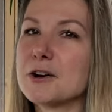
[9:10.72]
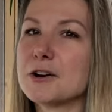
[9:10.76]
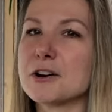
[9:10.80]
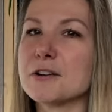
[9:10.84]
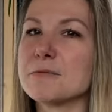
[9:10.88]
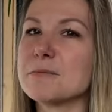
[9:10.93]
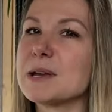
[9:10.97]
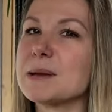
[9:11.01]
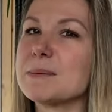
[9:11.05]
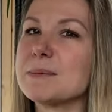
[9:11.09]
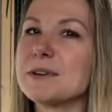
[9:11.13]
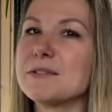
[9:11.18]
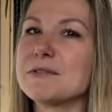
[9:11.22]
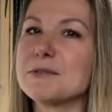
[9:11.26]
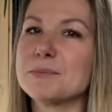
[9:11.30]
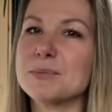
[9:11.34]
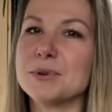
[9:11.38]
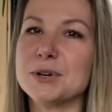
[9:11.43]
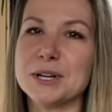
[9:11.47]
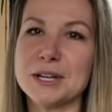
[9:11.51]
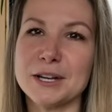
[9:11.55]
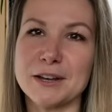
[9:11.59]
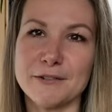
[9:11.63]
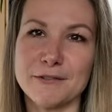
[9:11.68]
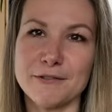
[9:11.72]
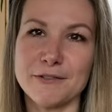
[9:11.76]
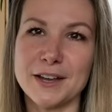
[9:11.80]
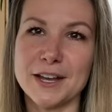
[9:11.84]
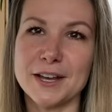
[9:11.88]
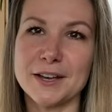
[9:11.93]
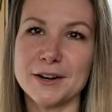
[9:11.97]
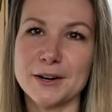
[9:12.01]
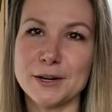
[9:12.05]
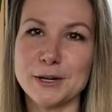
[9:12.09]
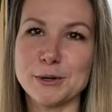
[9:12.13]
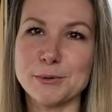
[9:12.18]
or maybe even putting a
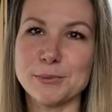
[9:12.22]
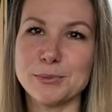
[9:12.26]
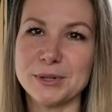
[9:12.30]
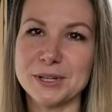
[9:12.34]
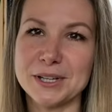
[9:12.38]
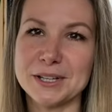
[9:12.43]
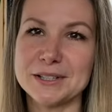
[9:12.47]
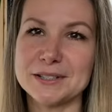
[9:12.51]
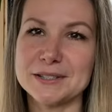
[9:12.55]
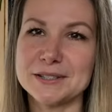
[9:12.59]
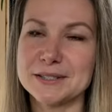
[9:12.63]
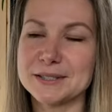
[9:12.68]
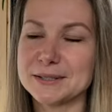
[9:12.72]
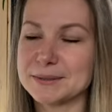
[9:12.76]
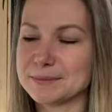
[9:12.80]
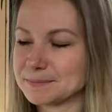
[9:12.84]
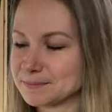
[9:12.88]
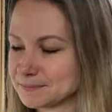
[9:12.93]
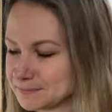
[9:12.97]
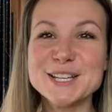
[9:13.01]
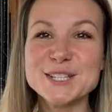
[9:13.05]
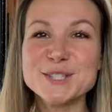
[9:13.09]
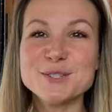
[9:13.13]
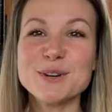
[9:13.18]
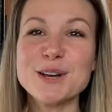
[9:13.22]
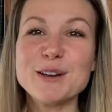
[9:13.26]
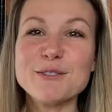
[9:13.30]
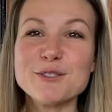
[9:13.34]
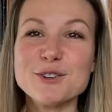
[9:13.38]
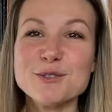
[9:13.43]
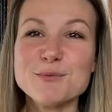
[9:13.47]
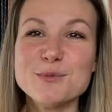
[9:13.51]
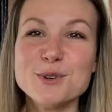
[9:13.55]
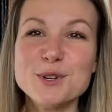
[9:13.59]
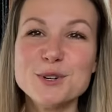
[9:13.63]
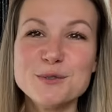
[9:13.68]
fan on your plants. So I've
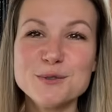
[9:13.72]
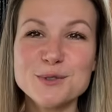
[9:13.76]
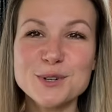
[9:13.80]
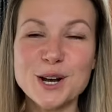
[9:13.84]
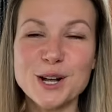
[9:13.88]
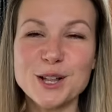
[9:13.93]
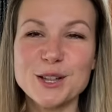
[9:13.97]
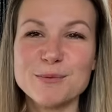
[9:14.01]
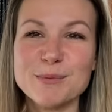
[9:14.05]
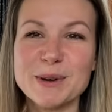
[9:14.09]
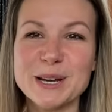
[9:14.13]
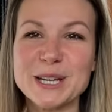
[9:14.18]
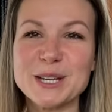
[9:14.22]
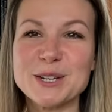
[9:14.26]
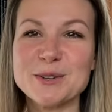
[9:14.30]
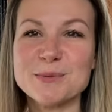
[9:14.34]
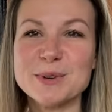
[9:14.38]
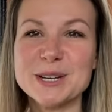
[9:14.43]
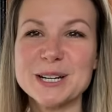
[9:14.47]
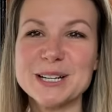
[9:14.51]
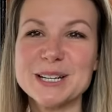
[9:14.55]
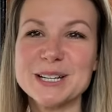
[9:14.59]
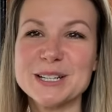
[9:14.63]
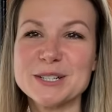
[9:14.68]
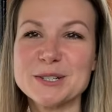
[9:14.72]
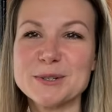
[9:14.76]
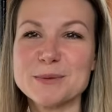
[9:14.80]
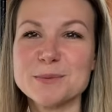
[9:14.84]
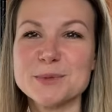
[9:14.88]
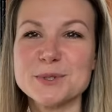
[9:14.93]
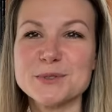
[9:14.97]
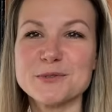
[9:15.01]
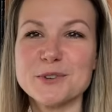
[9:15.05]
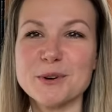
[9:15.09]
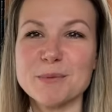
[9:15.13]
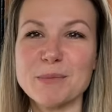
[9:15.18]
removed all of my humidity
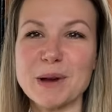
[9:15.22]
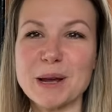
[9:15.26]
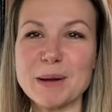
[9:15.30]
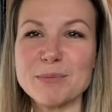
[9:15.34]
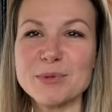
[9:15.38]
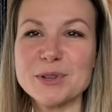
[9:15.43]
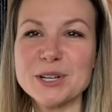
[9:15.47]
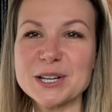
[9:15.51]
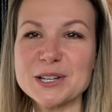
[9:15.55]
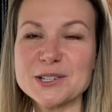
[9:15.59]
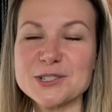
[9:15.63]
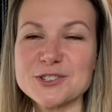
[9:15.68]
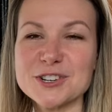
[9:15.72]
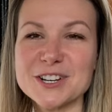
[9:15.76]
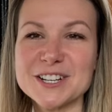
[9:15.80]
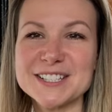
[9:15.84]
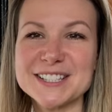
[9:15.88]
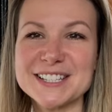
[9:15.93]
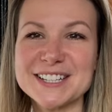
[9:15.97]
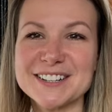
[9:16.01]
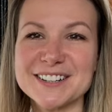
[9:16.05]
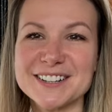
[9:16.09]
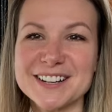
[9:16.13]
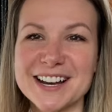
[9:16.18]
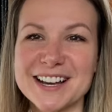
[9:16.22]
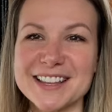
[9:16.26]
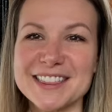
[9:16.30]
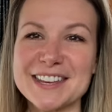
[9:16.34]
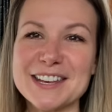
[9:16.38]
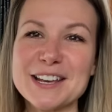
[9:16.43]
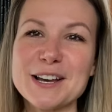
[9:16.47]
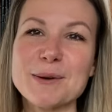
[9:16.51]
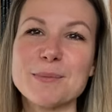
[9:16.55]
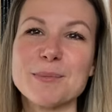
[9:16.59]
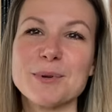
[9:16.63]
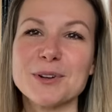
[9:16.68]
domes from my plant trays here on the
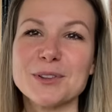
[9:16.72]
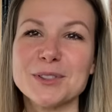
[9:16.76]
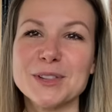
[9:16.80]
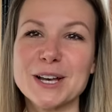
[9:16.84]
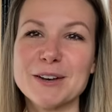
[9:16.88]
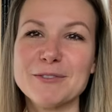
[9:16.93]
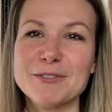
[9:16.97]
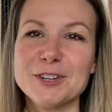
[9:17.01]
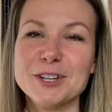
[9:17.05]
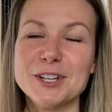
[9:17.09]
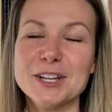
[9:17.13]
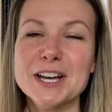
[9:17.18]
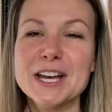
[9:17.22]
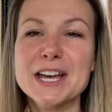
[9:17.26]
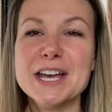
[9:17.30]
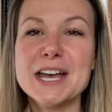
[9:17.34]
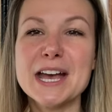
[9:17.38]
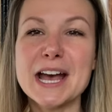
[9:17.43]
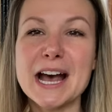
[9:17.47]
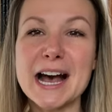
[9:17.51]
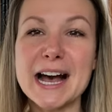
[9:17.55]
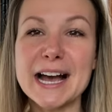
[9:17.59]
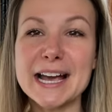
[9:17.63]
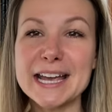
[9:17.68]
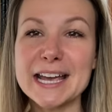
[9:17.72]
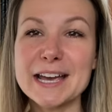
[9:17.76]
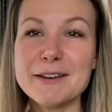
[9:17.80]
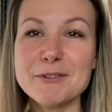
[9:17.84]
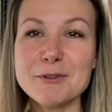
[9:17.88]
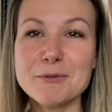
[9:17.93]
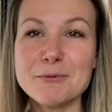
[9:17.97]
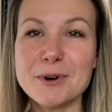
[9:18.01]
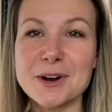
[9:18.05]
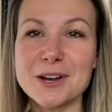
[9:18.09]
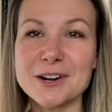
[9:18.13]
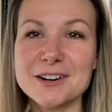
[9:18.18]
upper level. I
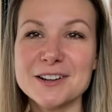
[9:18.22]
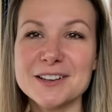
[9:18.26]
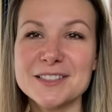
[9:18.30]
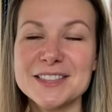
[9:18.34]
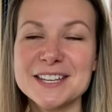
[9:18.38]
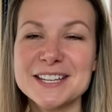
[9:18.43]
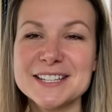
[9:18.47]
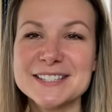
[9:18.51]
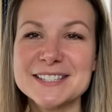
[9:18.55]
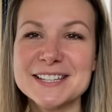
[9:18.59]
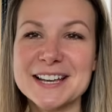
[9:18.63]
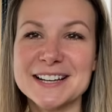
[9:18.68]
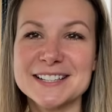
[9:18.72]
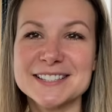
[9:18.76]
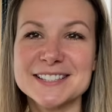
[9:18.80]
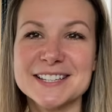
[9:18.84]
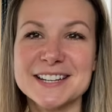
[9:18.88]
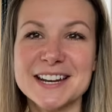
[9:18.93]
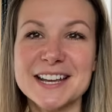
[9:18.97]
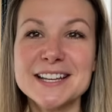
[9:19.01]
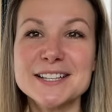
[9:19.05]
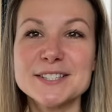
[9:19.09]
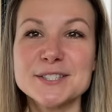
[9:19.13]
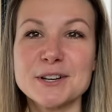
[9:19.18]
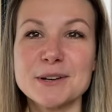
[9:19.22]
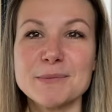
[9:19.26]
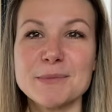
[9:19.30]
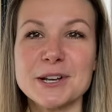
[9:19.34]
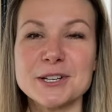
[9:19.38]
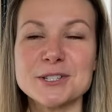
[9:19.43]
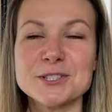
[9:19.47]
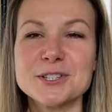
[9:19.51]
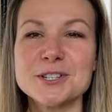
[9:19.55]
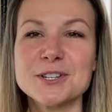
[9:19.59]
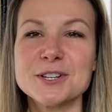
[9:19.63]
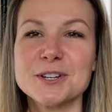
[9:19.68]
haven't watered these yet today, so I'm
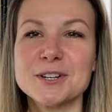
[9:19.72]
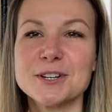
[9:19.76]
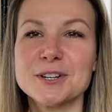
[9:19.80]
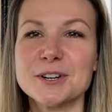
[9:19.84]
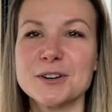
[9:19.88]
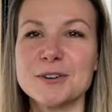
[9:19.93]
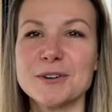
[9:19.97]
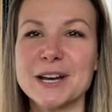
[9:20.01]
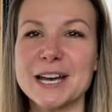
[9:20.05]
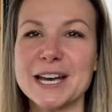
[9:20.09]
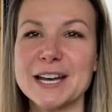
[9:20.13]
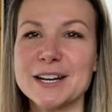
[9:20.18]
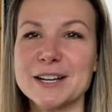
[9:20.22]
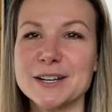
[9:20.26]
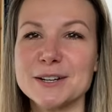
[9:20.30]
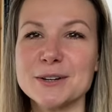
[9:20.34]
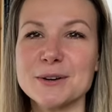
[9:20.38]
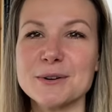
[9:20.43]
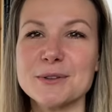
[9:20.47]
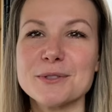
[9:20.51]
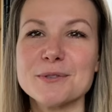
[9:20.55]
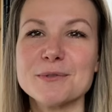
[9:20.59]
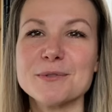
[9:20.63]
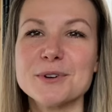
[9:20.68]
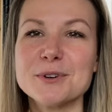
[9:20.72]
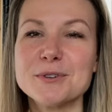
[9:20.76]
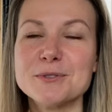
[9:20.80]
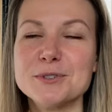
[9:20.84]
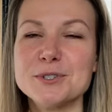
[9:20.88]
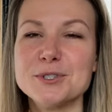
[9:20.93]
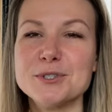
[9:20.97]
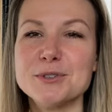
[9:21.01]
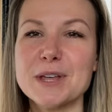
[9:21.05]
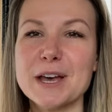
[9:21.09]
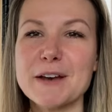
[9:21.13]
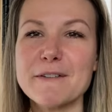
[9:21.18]
actually going to go ahead and go through,
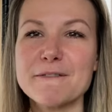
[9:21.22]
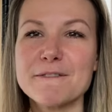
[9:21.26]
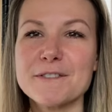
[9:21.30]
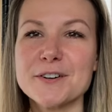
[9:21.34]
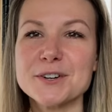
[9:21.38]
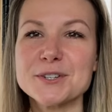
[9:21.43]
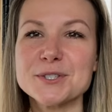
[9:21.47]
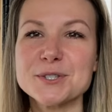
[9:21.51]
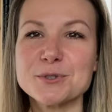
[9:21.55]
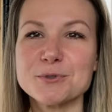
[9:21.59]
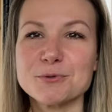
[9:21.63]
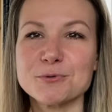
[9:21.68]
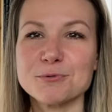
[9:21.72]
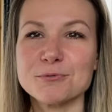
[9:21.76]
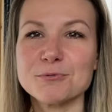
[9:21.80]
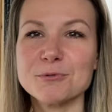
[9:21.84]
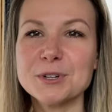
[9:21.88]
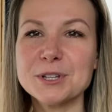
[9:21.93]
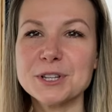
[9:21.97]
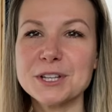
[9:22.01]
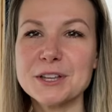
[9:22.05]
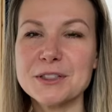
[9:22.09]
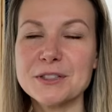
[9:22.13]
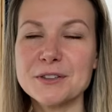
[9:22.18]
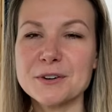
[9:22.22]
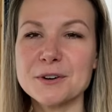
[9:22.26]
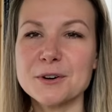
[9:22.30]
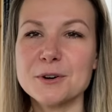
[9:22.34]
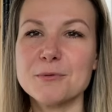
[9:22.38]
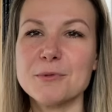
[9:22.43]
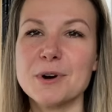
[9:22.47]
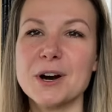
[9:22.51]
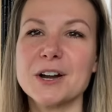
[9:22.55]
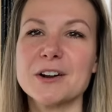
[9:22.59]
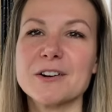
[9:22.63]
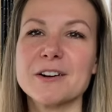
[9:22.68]
do that first really thorough
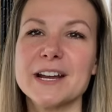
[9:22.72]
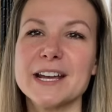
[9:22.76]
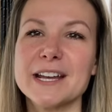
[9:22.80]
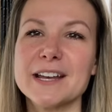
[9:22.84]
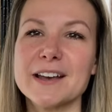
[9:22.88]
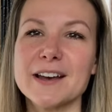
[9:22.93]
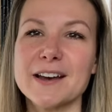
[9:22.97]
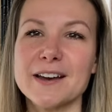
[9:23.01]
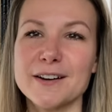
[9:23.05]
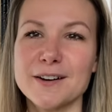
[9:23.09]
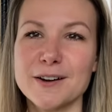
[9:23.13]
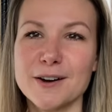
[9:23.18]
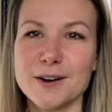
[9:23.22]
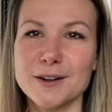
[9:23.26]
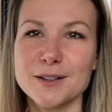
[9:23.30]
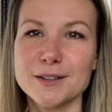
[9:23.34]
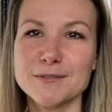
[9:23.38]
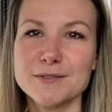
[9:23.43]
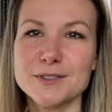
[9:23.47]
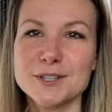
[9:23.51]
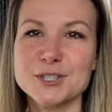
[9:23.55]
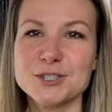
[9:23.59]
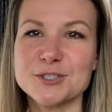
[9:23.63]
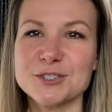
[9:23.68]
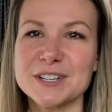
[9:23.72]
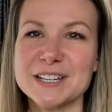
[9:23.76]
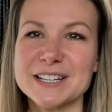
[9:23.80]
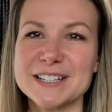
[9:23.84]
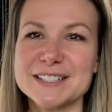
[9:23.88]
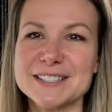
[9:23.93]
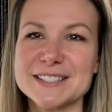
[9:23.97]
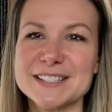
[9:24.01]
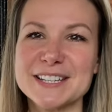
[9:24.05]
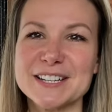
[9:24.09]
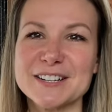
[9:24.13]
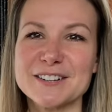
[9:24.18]
watering on all of the
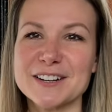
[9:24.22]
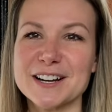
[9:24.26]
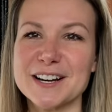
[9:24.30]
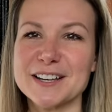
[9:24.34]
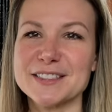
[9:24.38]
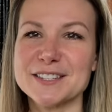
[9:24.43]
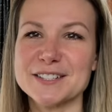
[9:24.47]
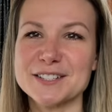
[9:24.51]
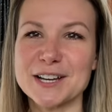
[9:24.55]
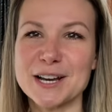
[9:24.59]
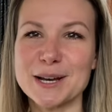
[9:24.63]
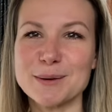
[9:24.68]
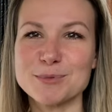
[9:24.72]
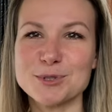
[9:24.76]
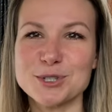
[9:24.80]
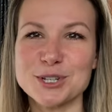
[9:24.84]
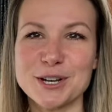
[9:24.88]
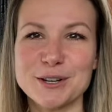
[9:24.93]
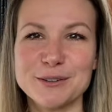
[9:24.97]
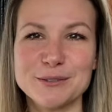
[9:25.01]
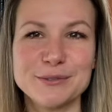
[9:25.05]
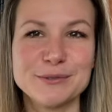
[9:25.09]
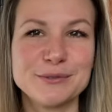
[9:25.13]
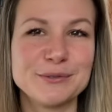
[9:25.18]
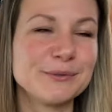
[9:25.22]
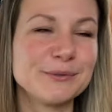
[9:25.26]
trays here on the top shelf.